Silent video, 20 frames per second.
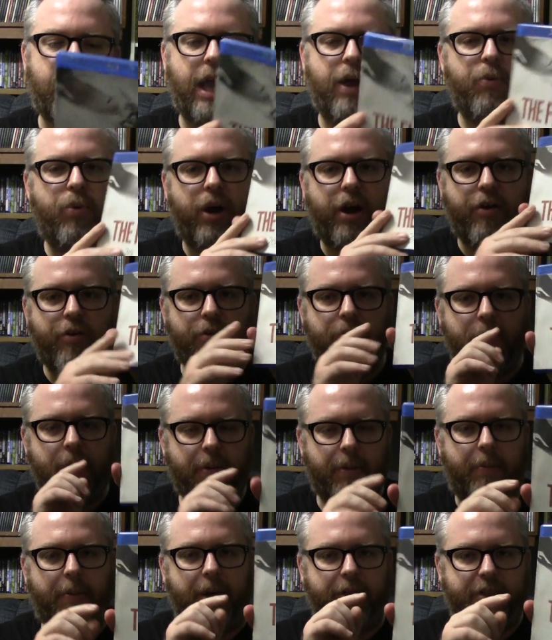And what I
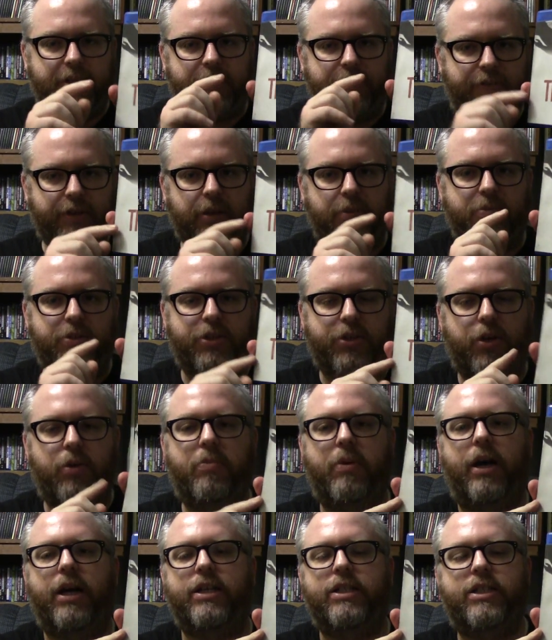remember about this film so
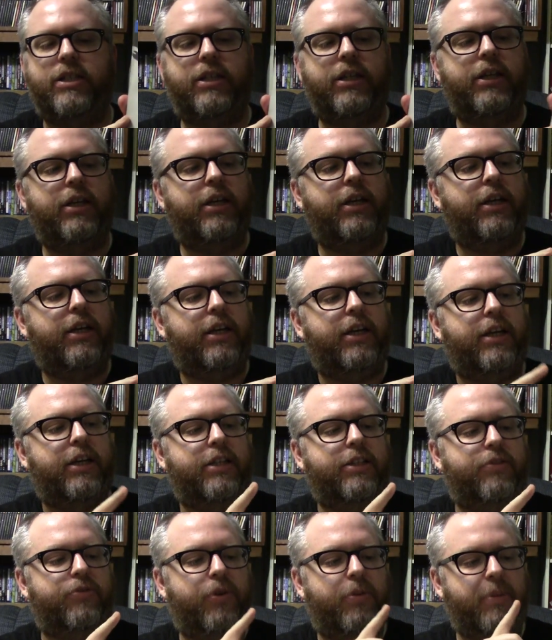much
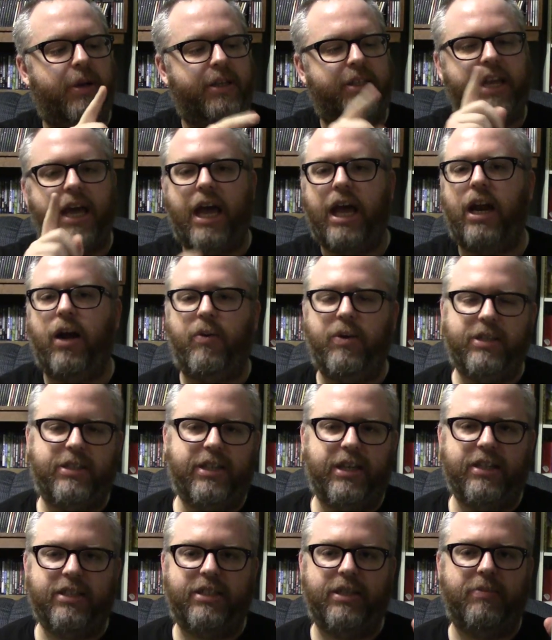is what my dad always
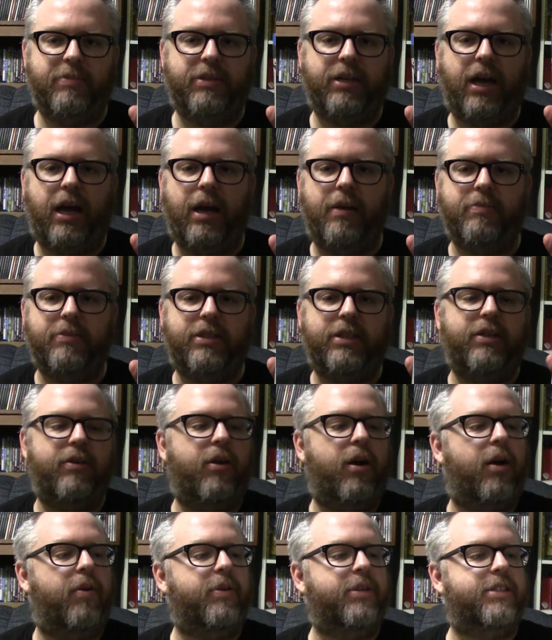says sometimes. He
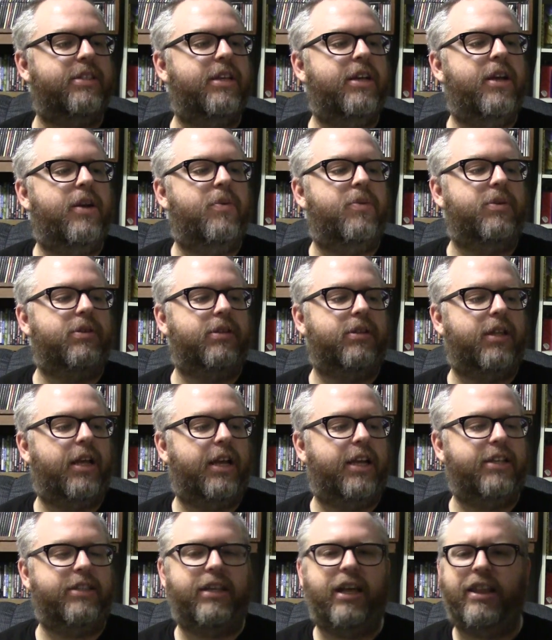always, well,
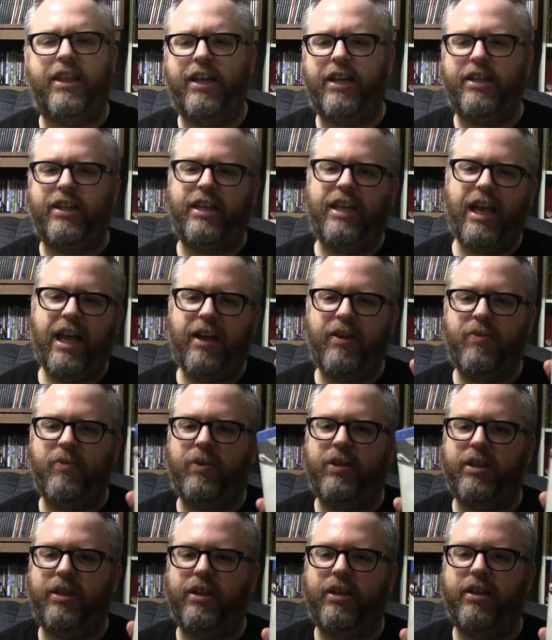because I think at the end
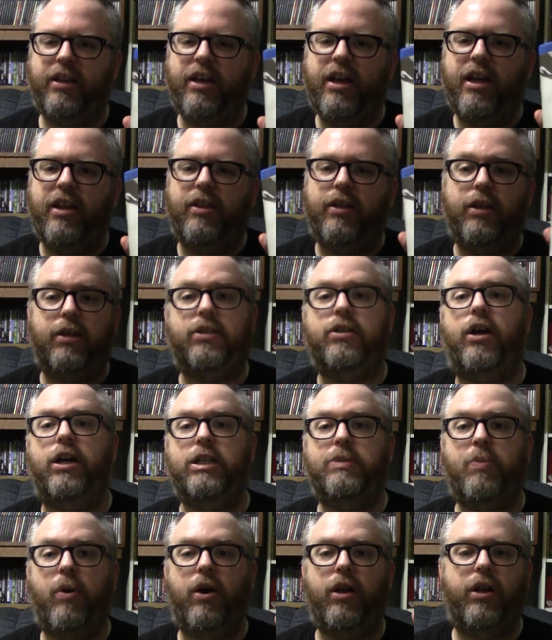when the, sorry,
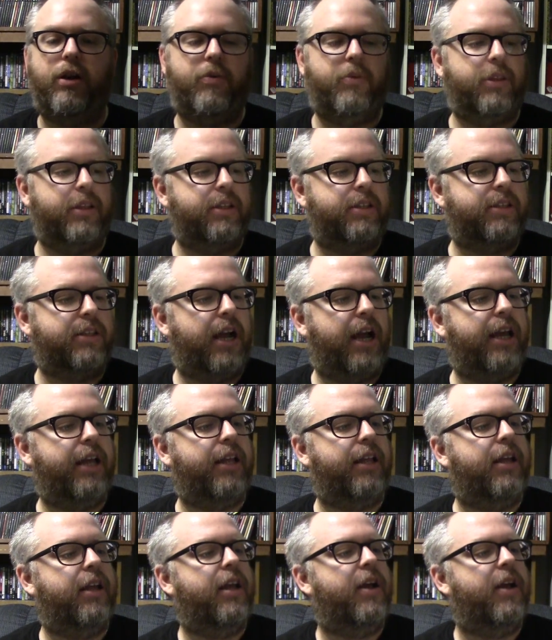spoiler, when the science,